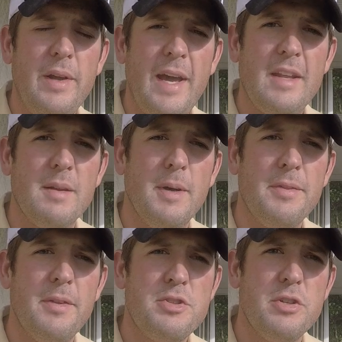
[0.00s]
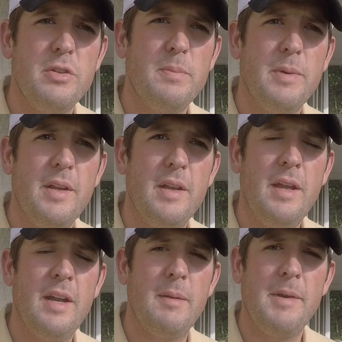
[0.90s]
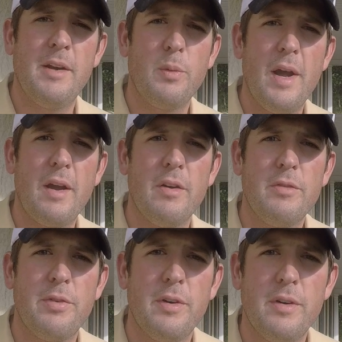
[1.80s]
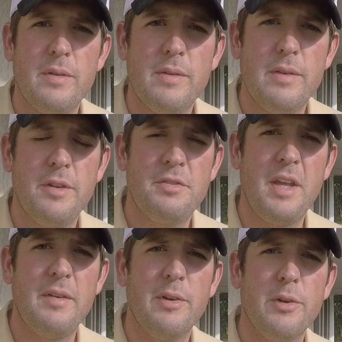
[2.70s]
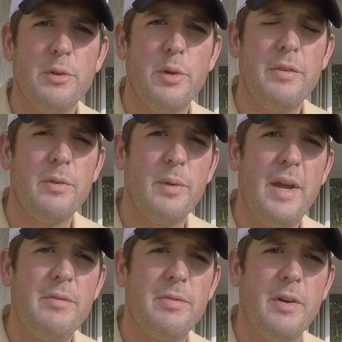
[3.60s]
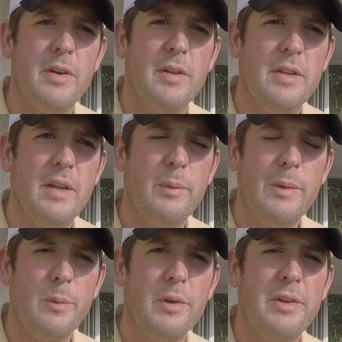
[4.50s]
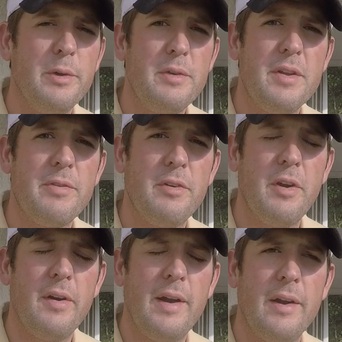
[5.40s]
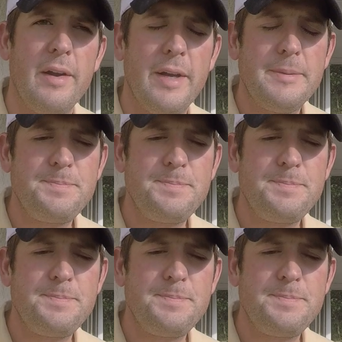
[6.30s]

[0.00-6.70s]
had in the month of June, but it ended up being a record for the state of Illinois for rainfall, and we were really no different in our area.